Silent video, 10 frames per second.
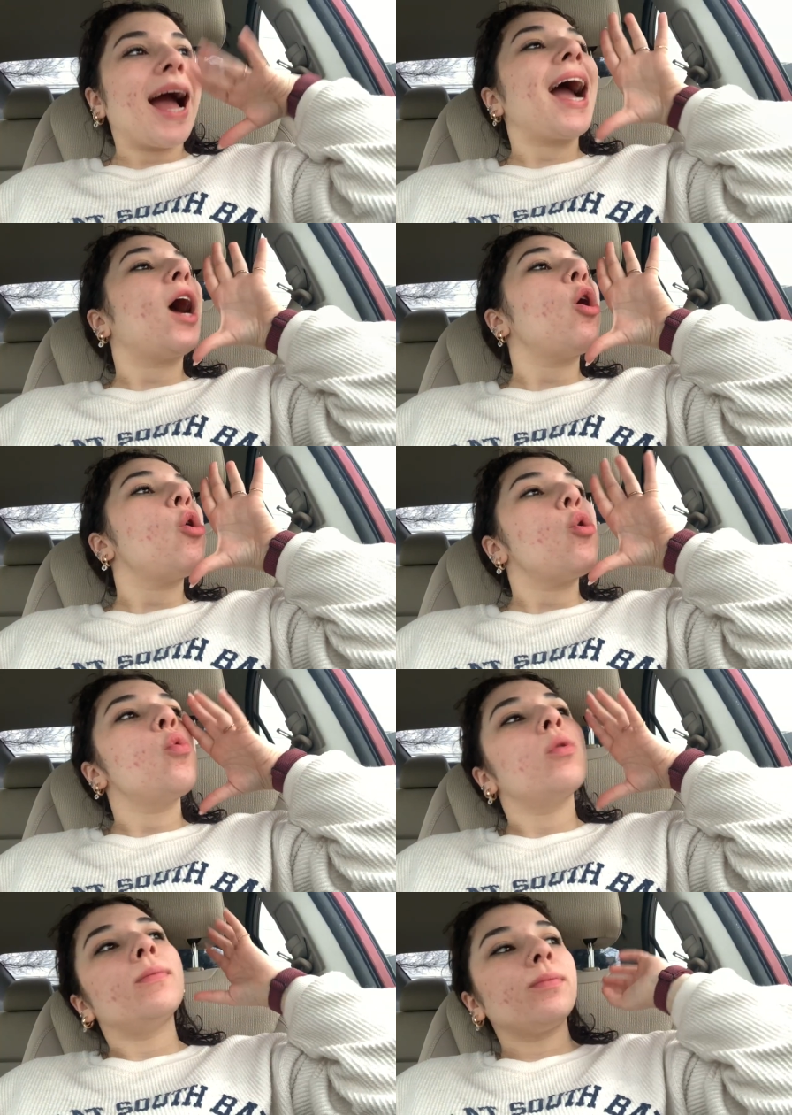
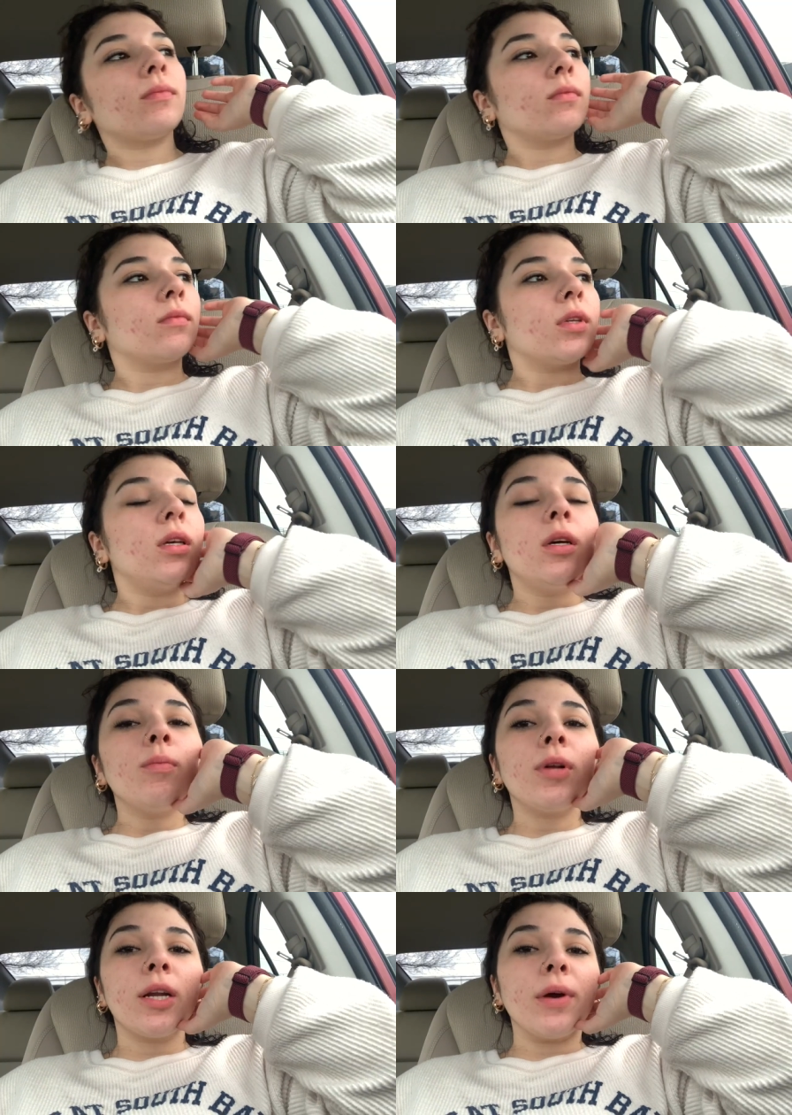Ow!
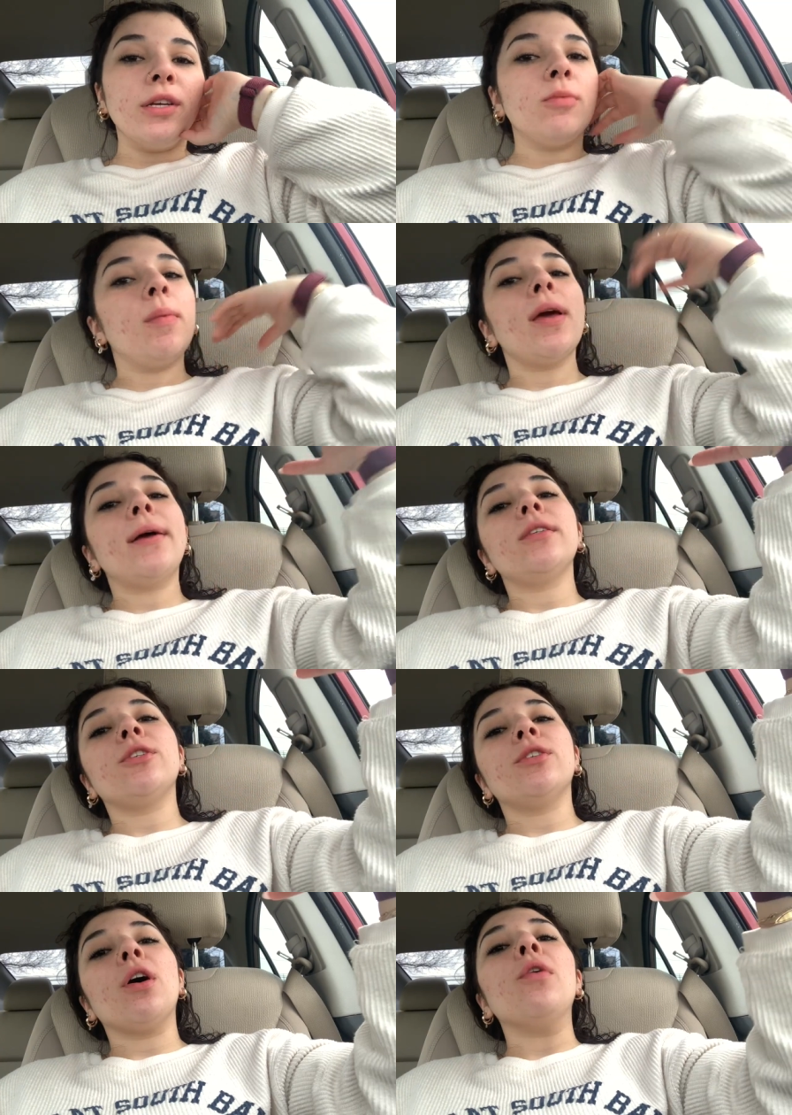But anyways, you may be asking
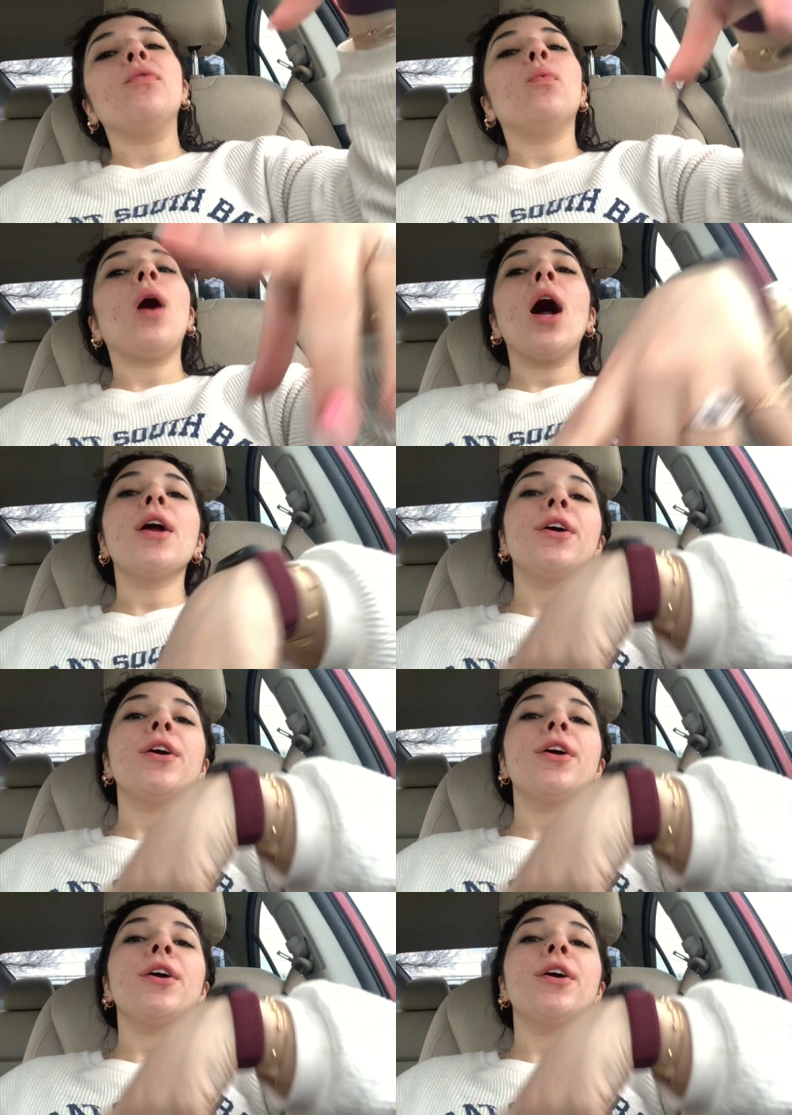yourself, why are